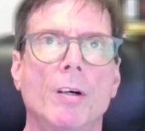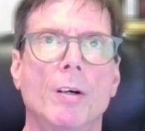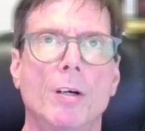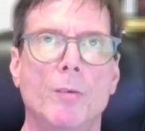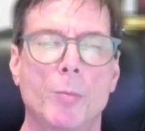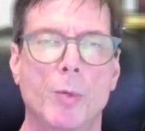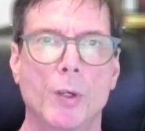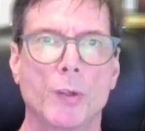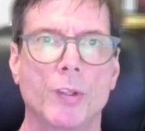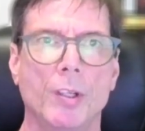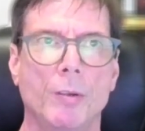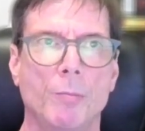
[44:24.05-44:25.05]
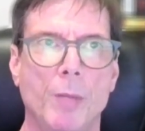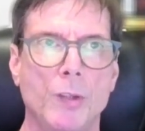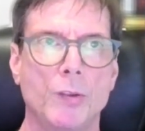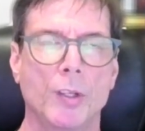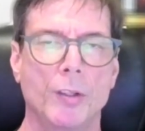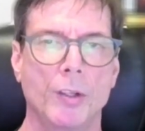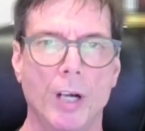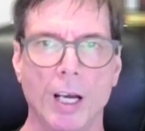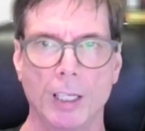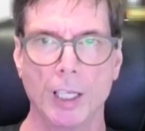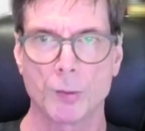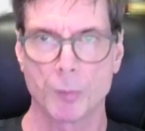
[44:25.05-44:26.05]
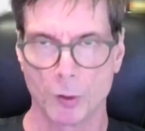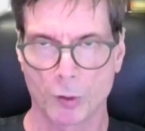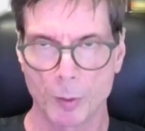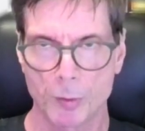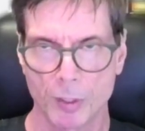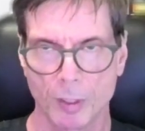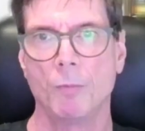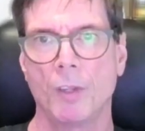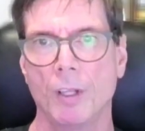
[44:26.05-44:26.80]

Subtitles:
of a person based on their eyeglass prescription.